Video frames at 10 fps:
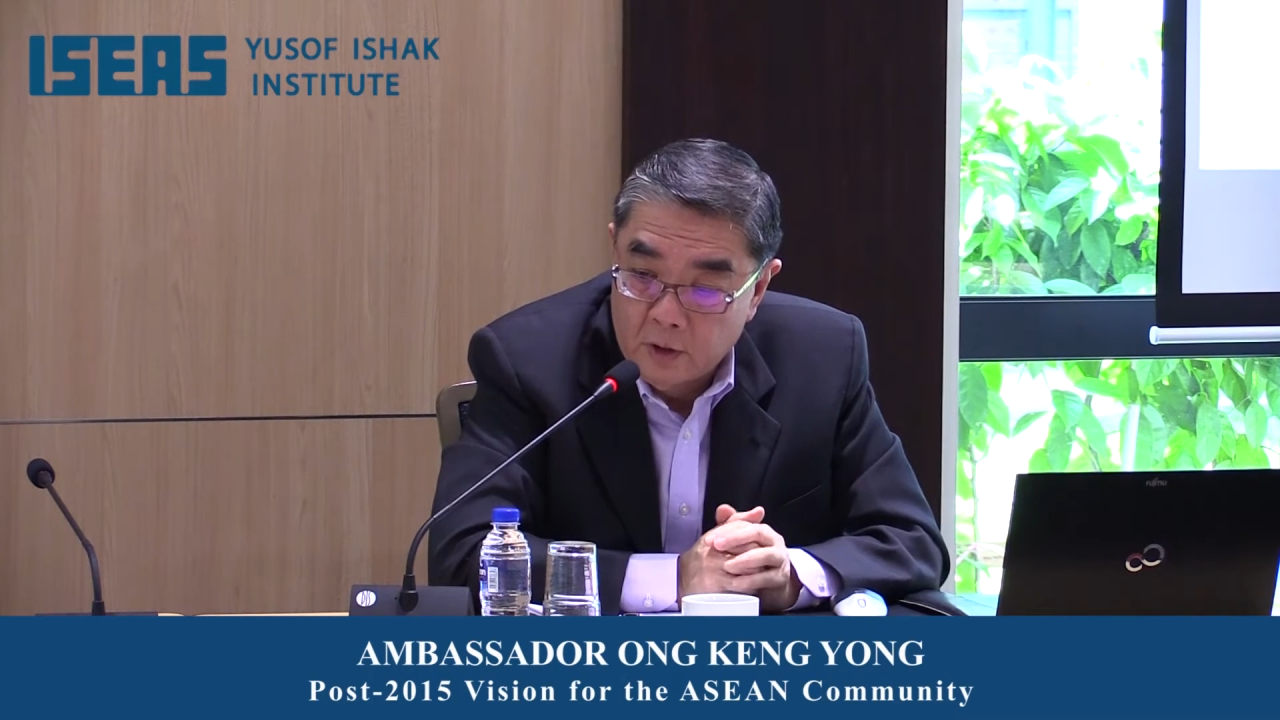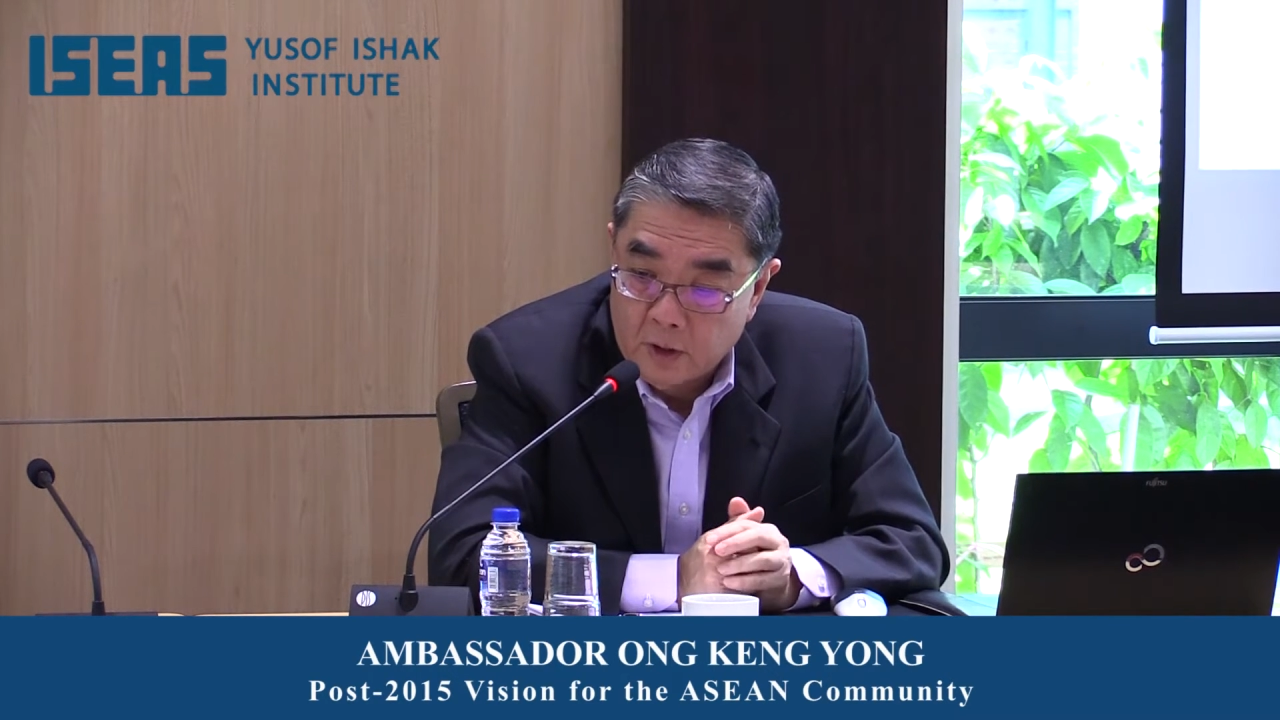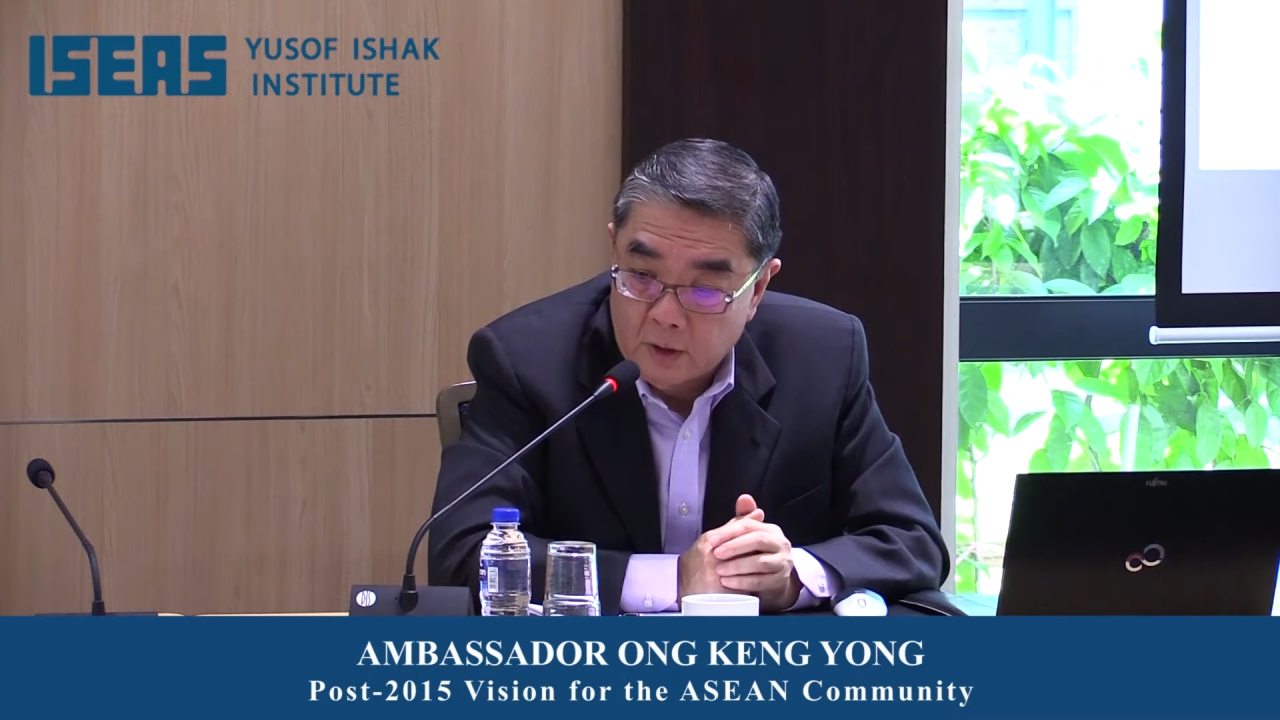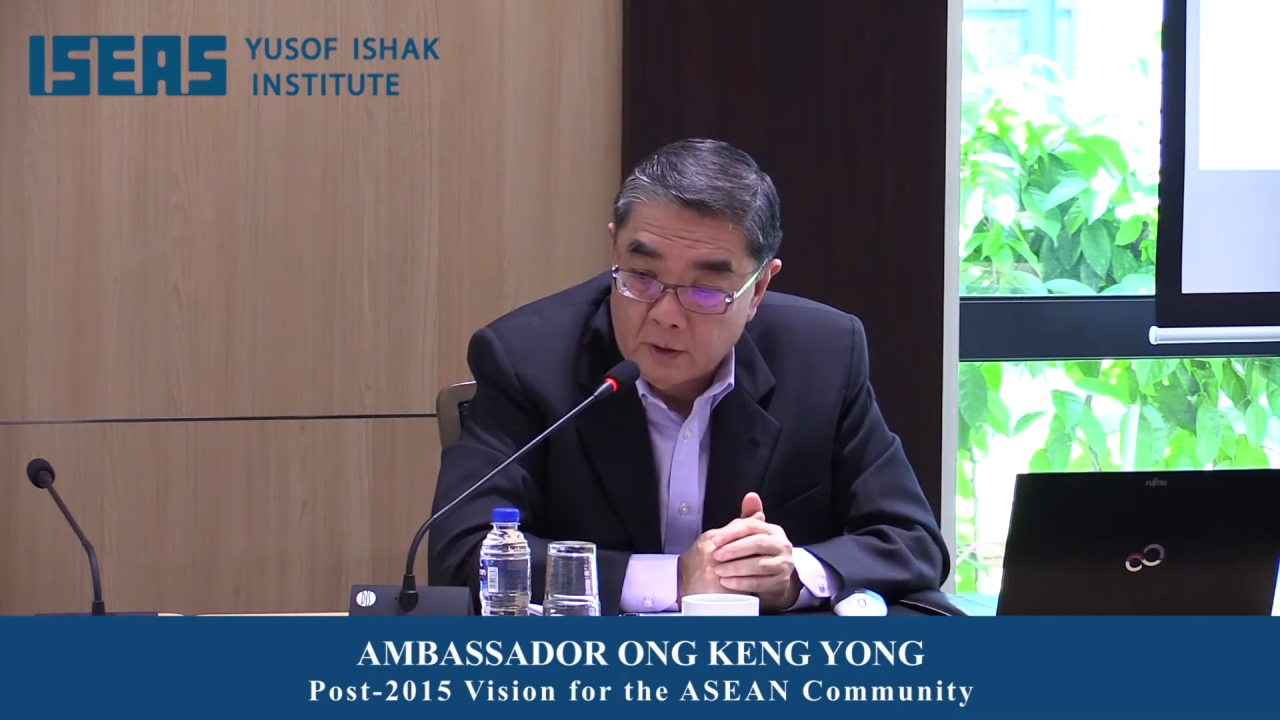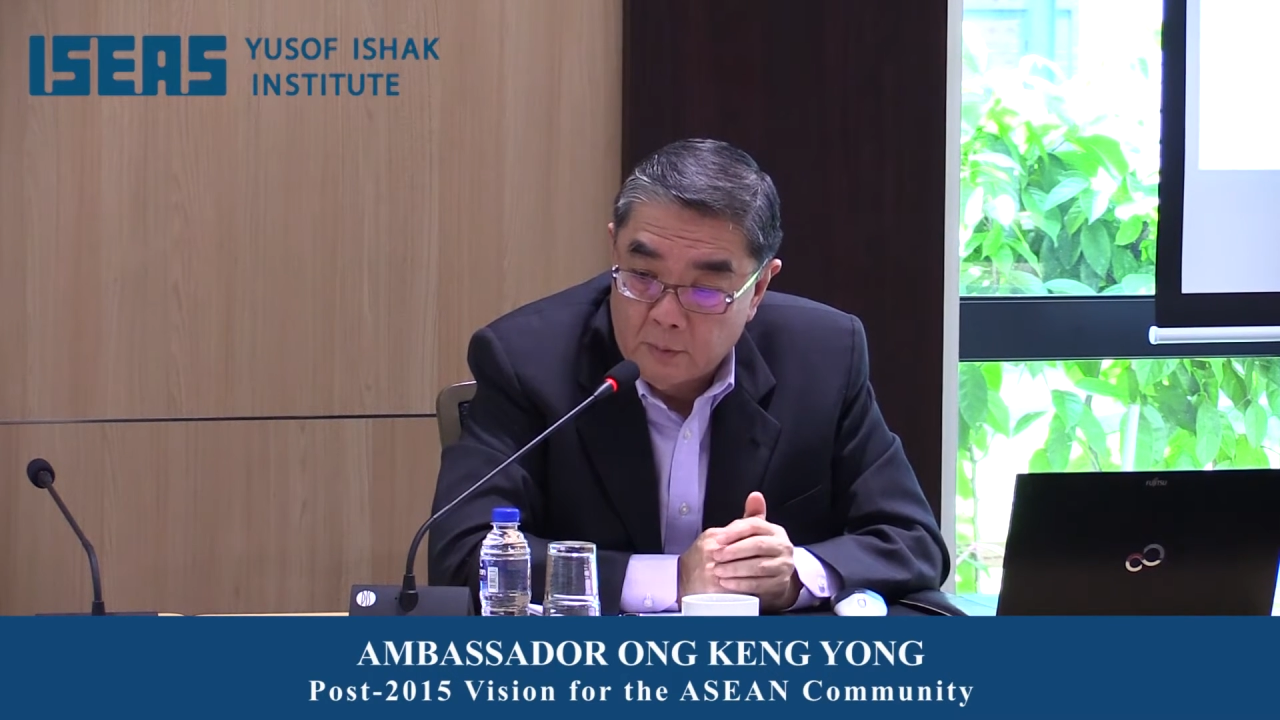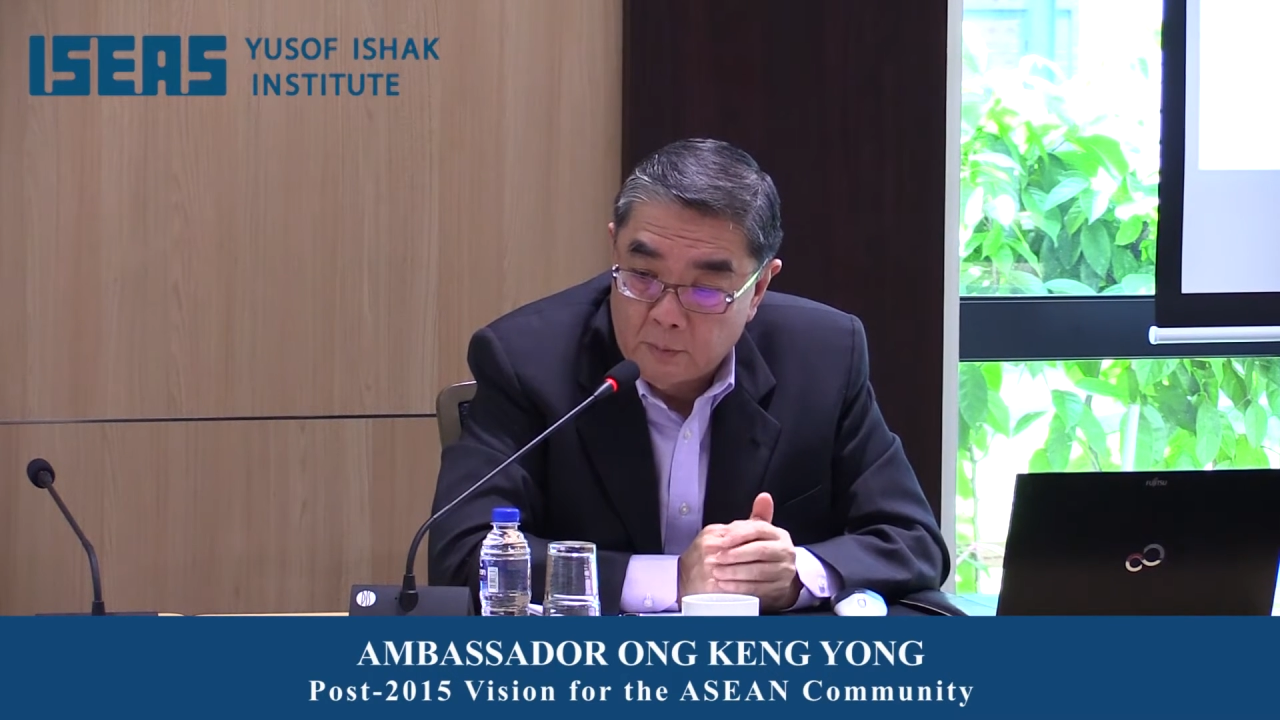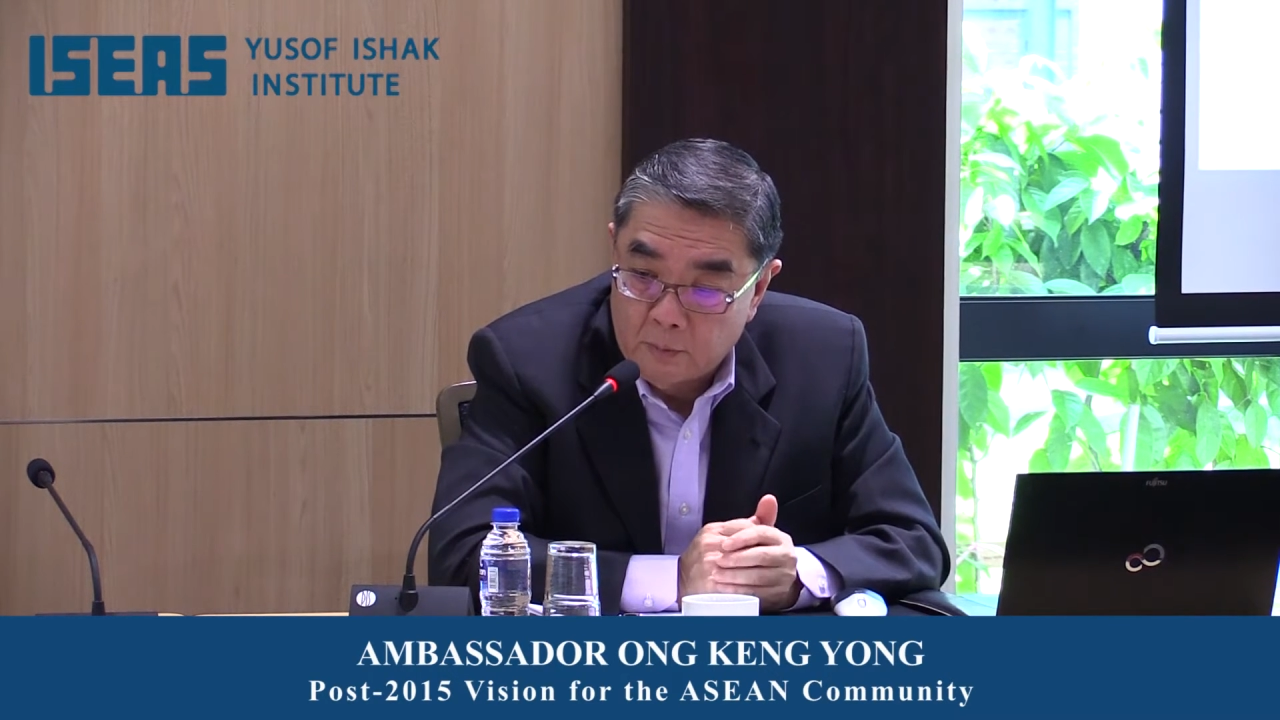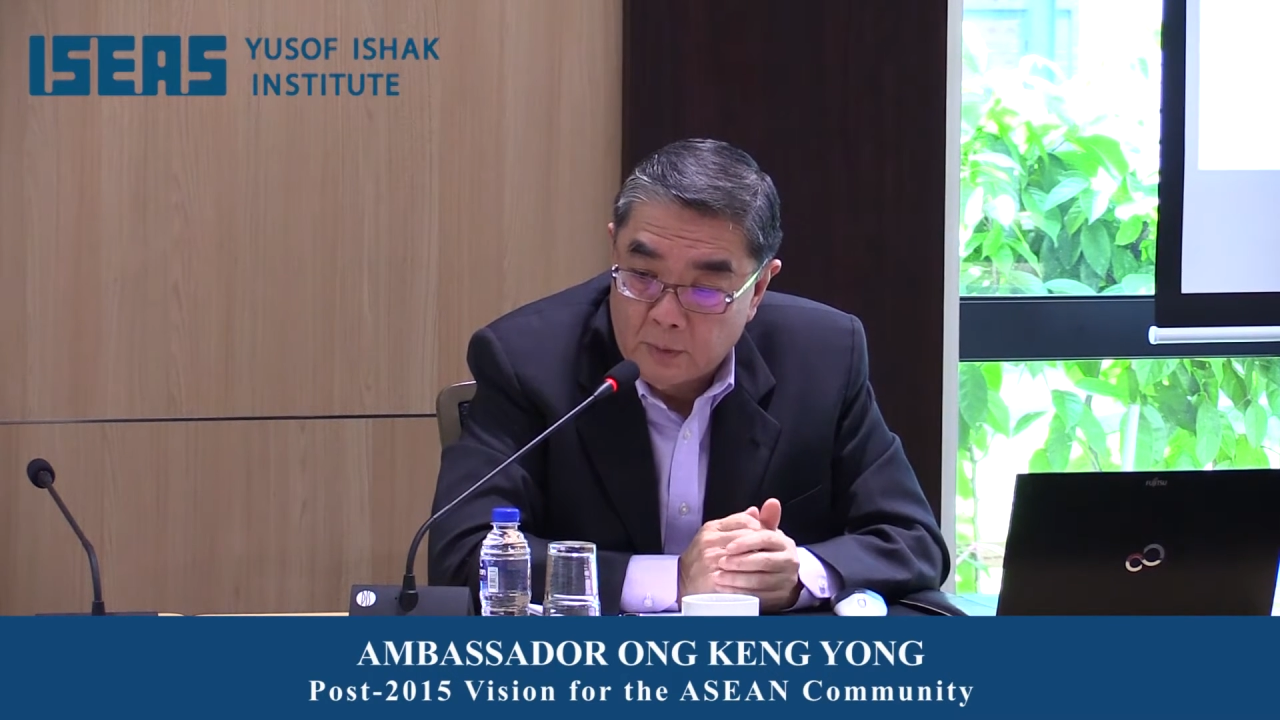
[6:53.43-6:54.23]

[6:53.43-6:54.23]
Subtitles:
and in